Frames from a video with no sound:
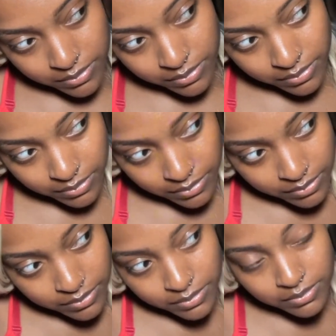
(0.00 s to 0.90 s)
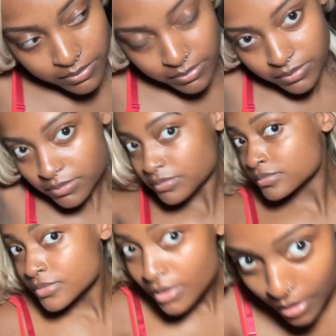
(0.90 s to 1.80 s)
with it until you get the
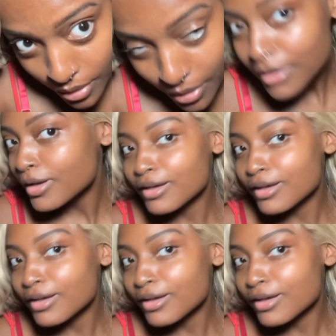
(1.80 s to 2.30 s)
look you want.